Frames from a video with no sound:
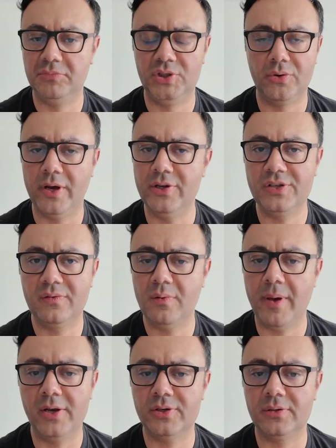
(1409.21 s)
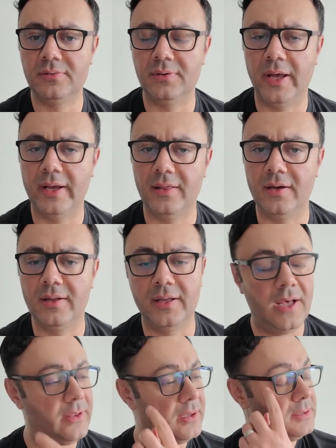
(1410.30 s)
Zero interest from the manager, like literally
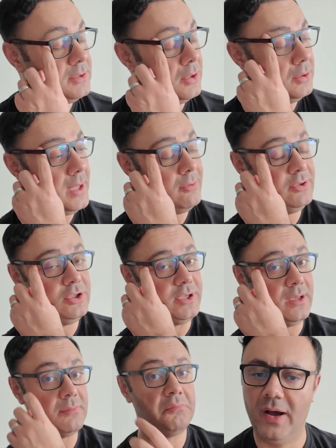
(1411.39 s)
nothing. So that was interesting.